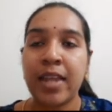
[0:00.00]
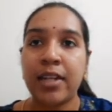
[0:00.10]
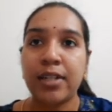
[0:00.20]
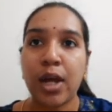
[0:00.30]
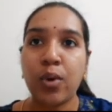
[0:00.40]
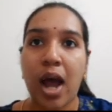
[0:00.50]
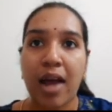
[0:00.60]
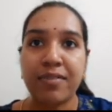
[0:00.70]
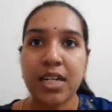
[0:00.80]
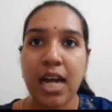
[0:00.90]
Now,
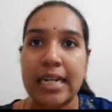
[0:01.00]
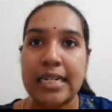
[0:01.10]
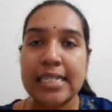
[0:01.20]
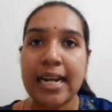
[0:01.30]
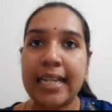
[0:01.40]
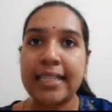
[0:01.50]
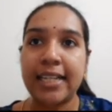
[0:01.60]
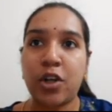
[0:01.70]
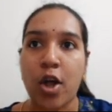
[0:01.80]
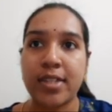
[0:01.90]
after understanding the
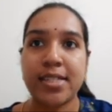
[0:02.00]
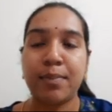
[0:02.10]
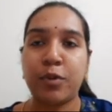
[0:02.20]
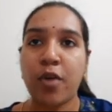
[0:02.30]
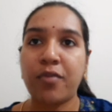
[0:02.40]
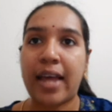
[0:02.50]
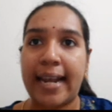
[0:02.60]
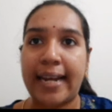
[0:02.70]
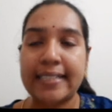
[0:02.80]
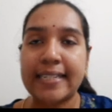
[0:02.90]
concept of
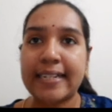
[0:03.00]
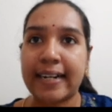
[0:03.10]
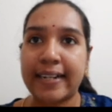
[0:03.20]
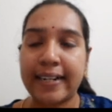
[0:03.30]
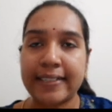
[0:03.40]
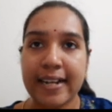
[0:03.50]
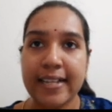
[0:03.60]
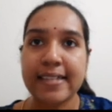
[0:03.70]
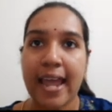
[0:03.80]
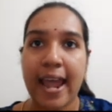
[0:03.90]
electric
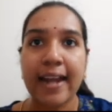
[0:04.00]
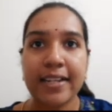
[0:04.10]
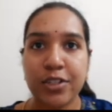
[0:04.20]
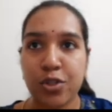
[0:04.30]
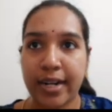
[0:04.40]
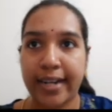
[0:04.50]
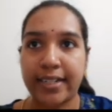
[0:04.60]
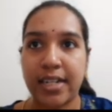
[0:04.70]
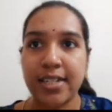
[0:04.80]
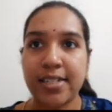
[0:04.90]
conductors and
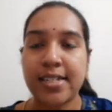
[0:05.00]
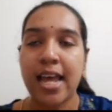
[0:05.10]
insulators,